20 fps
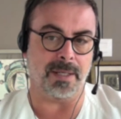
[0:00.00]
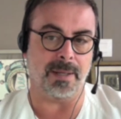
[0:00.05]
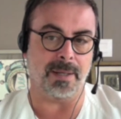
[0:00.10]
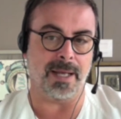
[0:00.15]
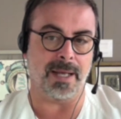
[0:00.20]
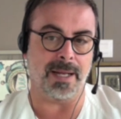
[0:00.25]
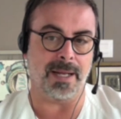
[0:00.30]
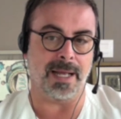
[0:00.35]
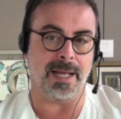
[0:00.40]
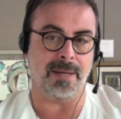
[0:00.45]

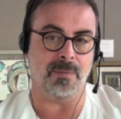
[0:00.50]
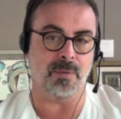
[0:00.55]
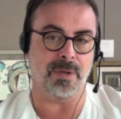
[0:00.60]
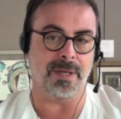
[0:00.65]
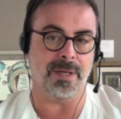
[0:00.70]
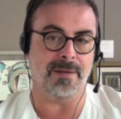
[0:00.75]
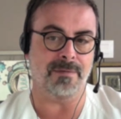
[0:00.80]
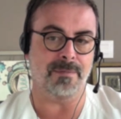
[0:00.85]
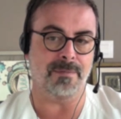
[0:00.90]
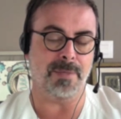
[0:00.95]
And we
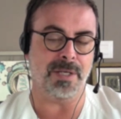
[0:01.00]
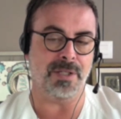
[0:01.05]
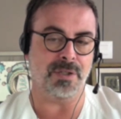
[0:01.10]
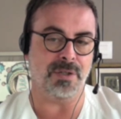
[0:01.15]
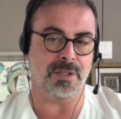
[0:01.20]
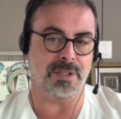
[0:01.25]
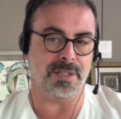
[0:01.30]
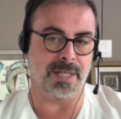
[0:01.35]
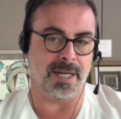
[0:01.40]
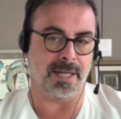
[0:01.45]
have
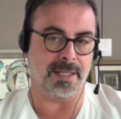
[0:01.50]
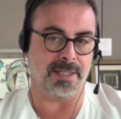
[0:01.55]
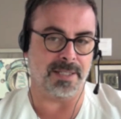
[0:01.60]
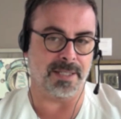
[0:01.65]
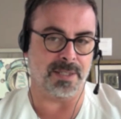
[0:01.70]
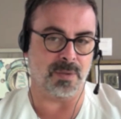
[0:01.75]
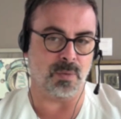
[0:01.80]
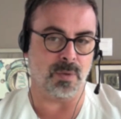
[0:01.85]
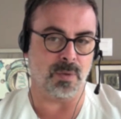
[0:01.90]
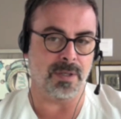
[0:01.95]
major
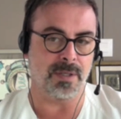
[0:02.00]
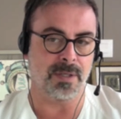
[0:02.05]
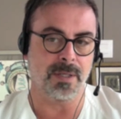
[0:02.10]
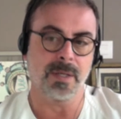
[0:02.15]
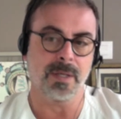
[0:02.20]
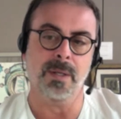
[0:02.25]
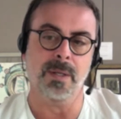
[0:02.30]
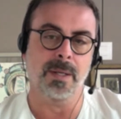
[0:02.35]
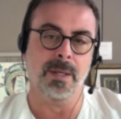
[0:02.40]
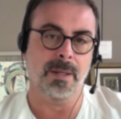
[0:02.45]
challenges. One
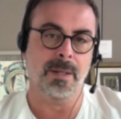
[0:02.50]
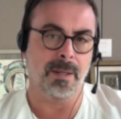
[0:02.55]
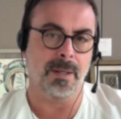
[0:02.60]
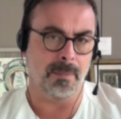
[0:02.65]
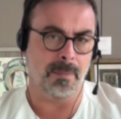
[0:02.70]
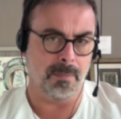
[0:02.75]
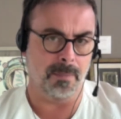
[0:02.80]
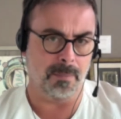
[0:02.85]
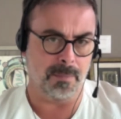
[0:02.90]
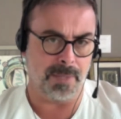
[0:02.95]

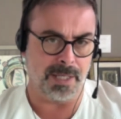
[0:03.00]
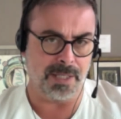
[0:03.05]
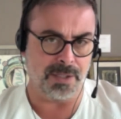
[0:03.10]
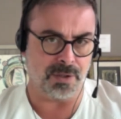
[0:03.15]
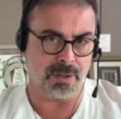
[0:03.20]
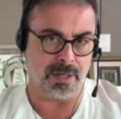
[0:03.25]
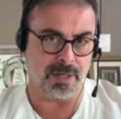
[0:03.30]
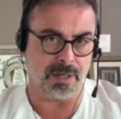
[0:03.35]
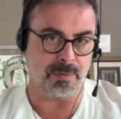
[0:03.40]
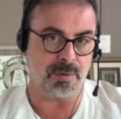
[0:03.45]

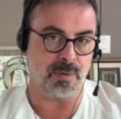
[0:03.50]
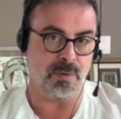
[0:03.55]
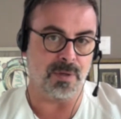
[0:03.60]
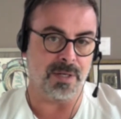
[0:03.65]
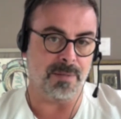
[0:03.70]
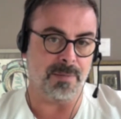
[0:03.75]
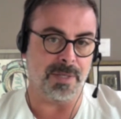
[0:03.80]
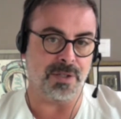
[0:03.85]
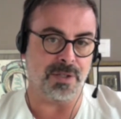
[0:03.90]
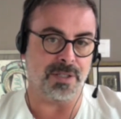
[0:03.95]

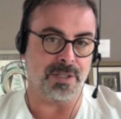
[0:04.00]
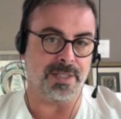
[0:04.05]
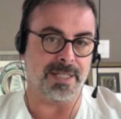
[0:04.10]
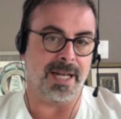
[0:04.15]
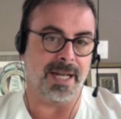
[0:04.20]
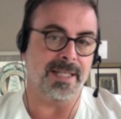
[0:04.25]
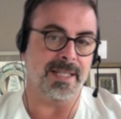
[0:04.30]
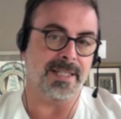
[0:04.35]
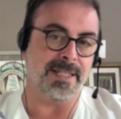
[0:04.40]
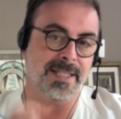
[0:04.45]
absolutely major
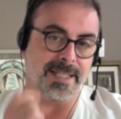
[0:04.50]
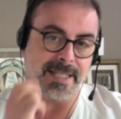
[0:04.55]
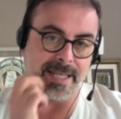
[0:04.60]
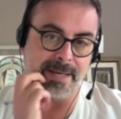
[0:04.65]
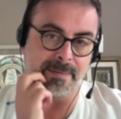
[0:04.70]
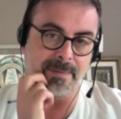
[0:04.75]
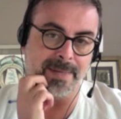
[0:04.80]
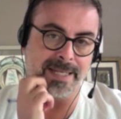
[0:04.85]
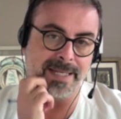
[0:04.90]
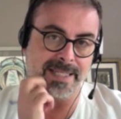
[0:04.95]
challenge is
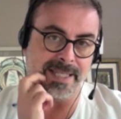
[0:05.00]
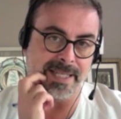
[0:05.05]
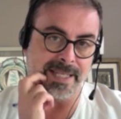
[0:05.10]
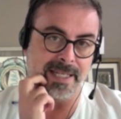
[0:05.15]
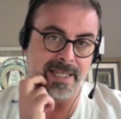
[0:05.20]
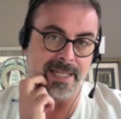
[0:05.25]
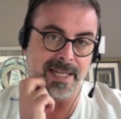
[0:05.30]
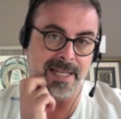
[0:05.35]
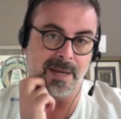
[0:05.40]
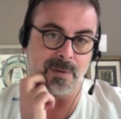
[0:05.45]
the
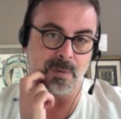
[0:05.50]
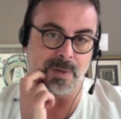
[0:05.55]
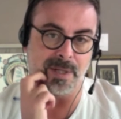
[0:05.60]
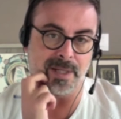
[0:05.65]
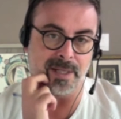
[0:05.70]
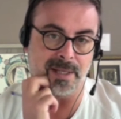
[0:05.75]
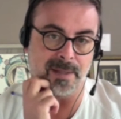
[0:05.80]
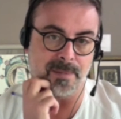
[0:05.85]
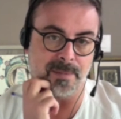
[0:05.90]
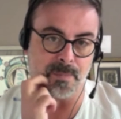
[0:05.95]
vaccine
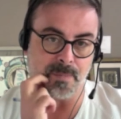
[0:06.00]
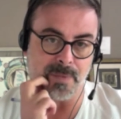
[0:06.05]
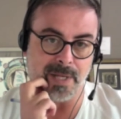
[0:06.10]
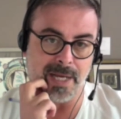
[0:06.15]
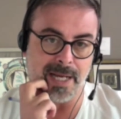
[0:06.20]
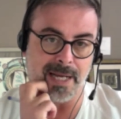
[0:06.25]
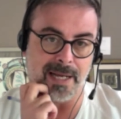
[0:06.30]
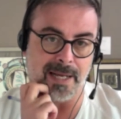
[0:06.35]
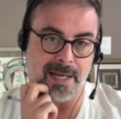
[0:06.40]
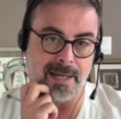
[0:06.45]
inequity.
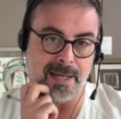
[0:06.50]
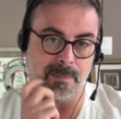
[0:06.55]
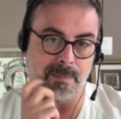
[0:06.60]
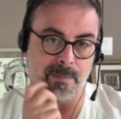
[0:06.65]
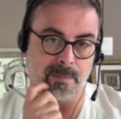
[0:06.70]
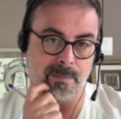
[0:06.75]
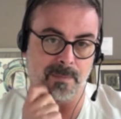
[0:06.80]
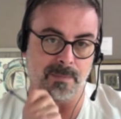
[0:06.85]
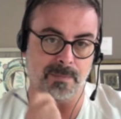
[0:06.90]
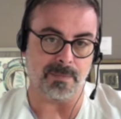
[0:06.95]

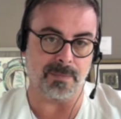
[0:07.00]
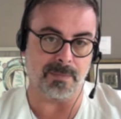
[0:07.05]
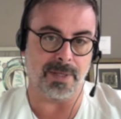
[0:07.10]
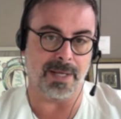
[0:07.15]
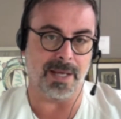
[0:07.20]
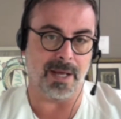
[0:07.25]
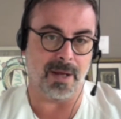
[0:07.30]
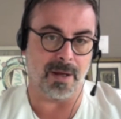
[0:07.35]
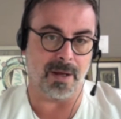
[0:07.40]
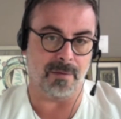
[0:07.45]

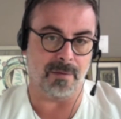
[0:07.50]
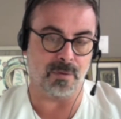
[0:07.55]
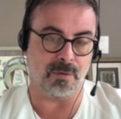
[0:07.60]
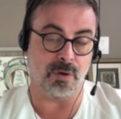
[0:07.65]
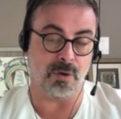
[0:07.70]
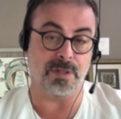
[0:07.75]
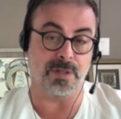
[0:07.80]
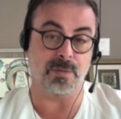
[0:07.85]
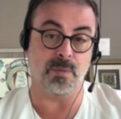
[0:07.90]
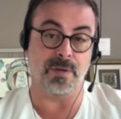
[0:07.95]
Of
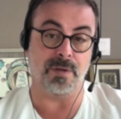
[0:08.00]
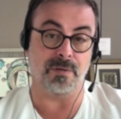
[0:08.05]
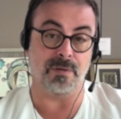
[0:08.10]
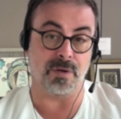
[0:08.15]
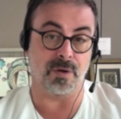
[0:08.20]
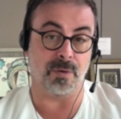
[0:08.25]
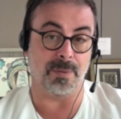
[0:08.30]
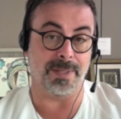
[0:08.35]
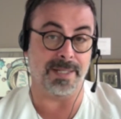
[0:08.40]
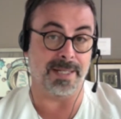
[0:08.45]
course, with
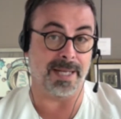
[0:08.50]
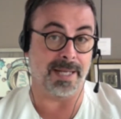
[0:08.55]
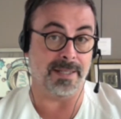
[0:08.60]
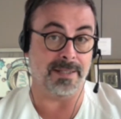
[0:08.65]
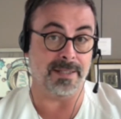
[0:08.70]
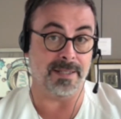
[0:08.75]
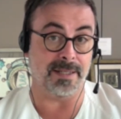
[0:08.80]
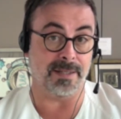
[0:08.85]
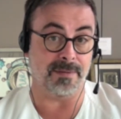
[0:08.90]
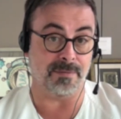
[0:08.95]

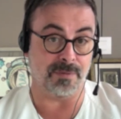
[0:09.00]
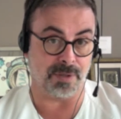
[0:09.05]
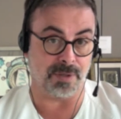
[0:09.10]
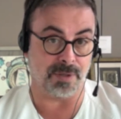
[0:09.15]
COVID-19, for